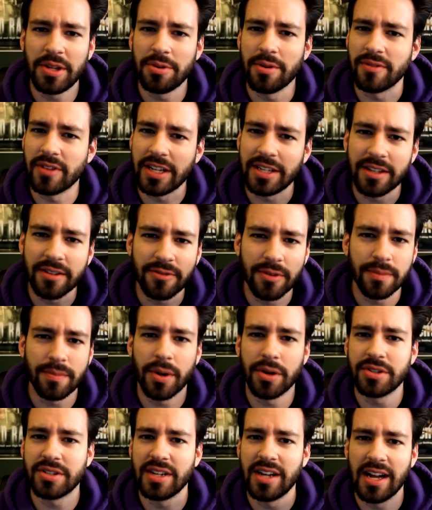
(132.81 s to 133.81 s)
You have like different
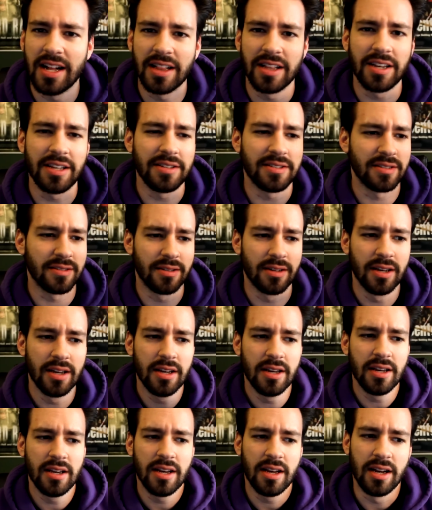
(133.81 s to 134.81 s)
personalities and
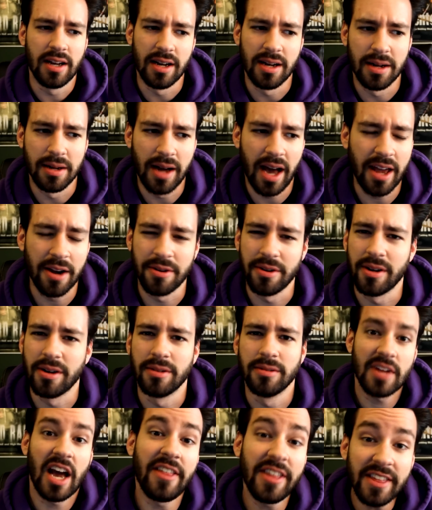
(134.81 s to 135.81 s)
uh, I don't
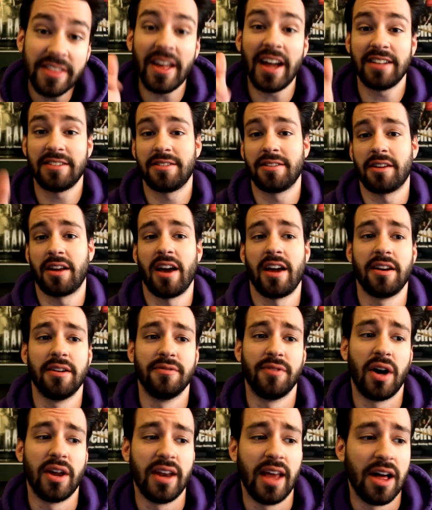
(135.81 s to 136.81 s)
know. I think that's the kind
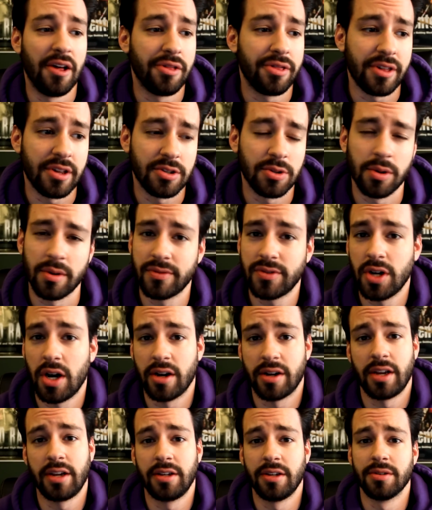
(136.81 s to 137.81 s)
of unhealthy sort of
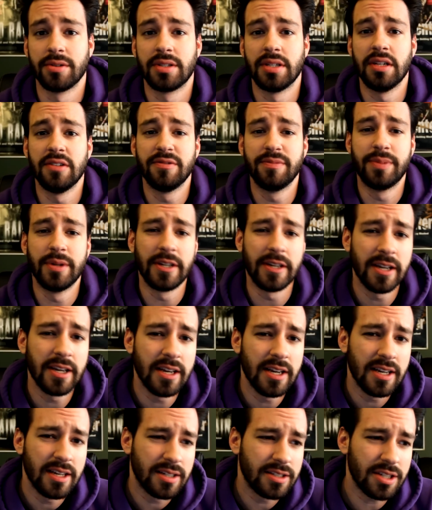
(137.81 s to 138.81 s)
talking to yourself. But
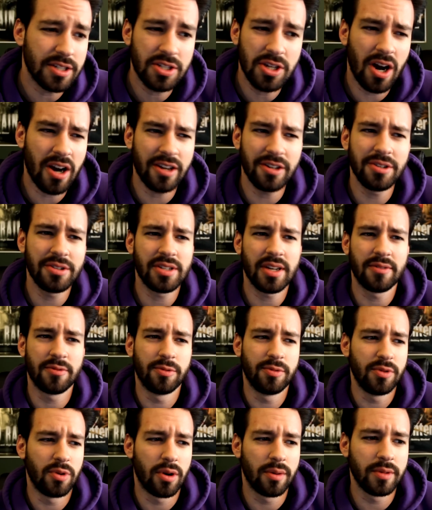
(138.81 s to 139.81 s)
just talking to yourself
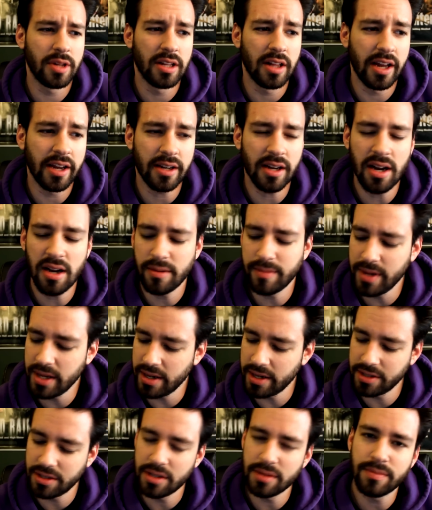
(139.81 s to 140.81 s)
normally like, oh
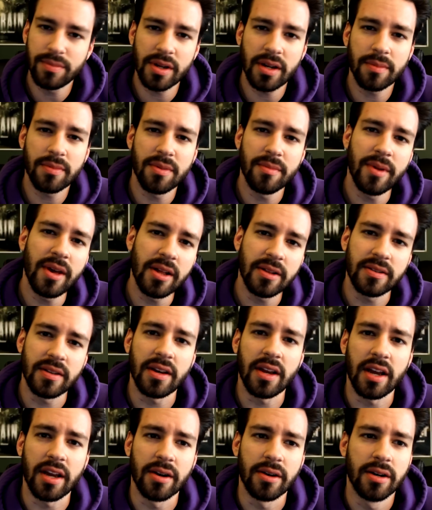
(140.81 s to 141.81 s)
man, I should pick up the mail
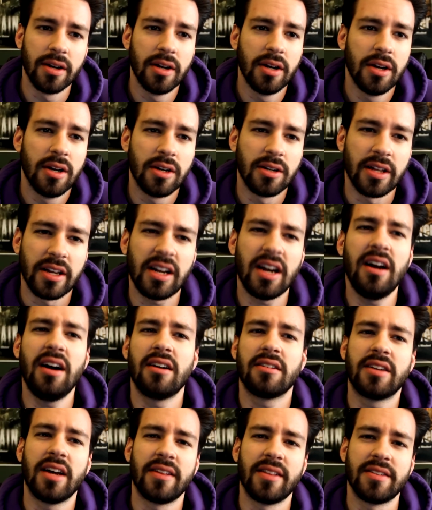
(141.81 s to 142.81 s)
today. Or like,
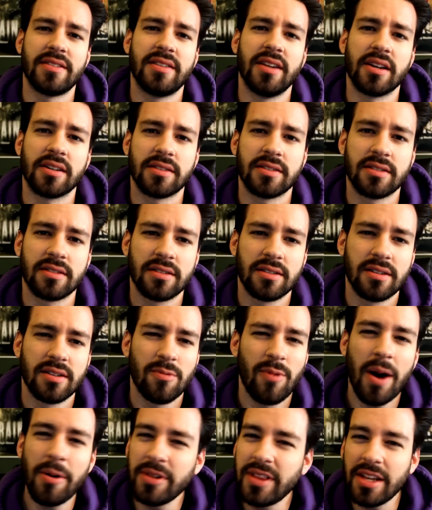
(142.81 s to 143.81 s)
oh God, that sucks.
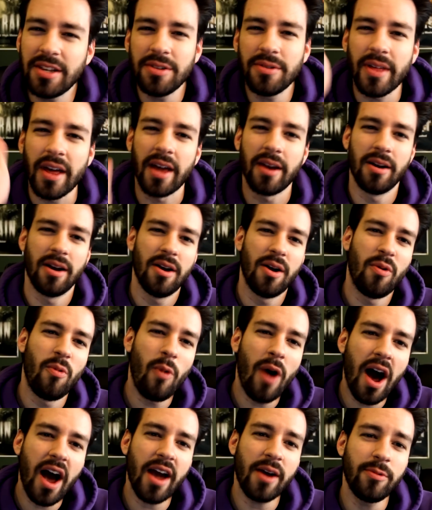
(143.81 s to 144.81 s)
Why would they do that?
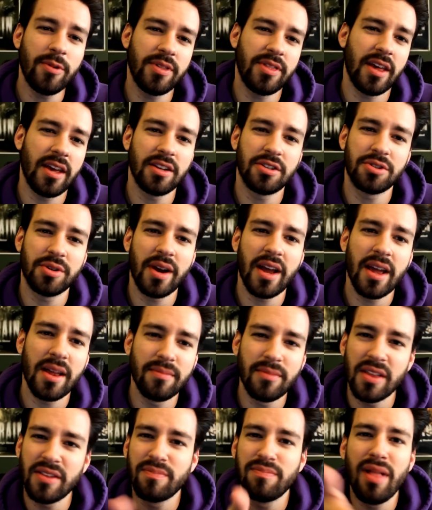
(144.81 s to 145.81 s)
Why would they
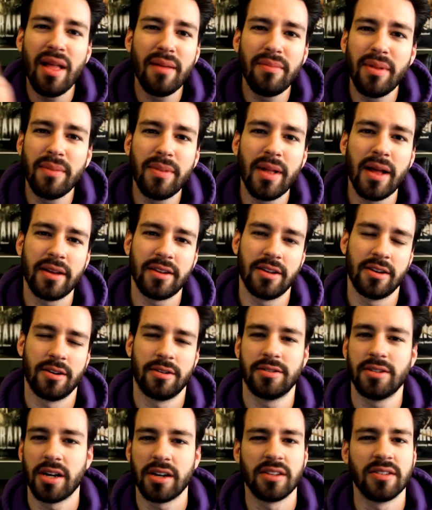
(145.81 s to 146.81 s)
trade this, blah, blah, blah, you know,
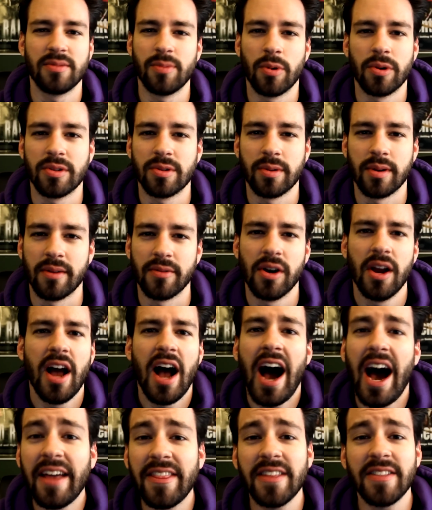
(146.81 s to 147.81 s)
talking sports or whatever.
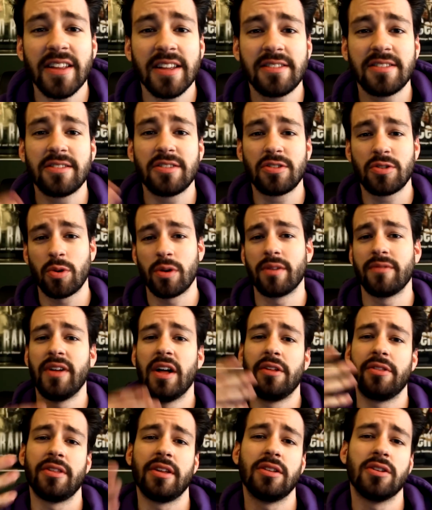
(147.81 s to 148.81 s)
I think that's the sort of
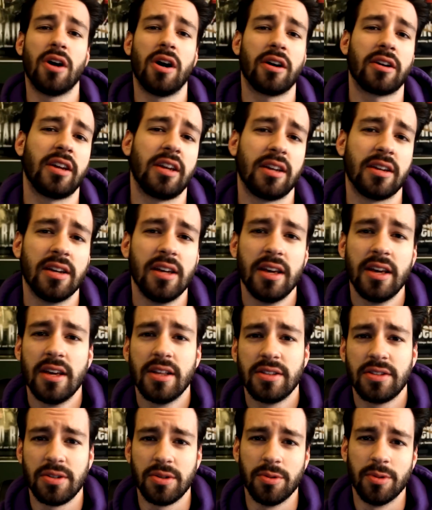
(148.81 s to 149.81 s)
healthy talking
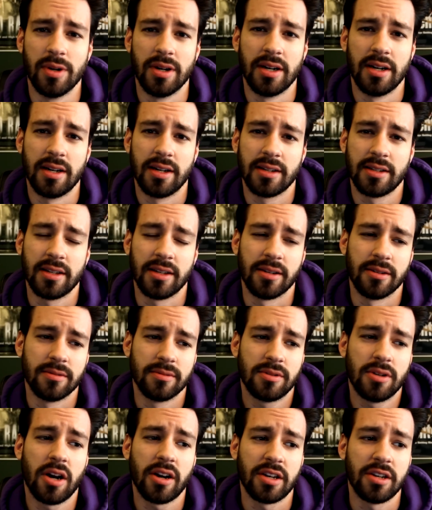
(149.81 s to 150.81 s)
to, uh, you know,
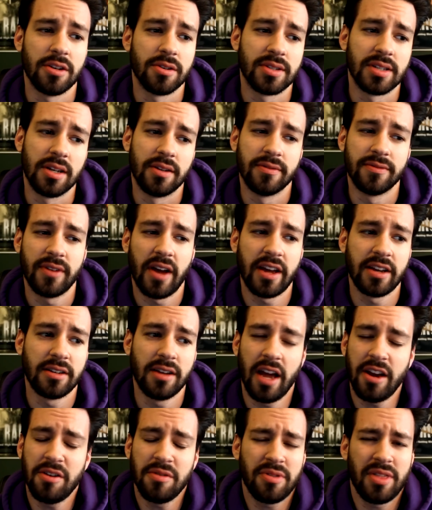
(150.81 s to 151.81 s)
talking to yourself. I,
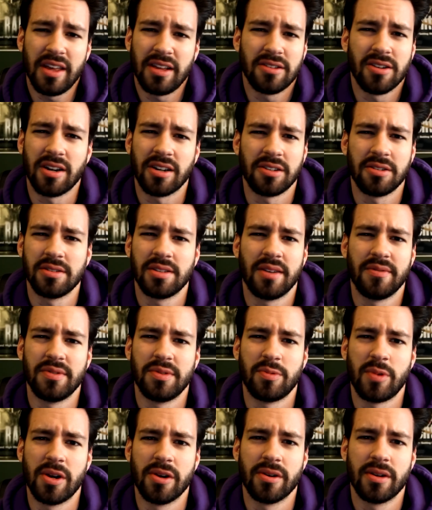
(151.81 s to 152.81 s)
I don't think talking to yourself
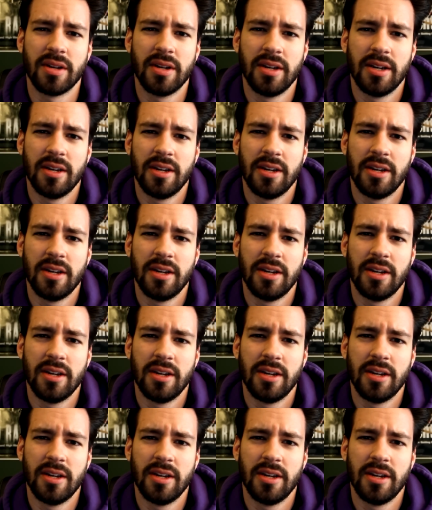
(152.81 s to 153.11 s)
is weird.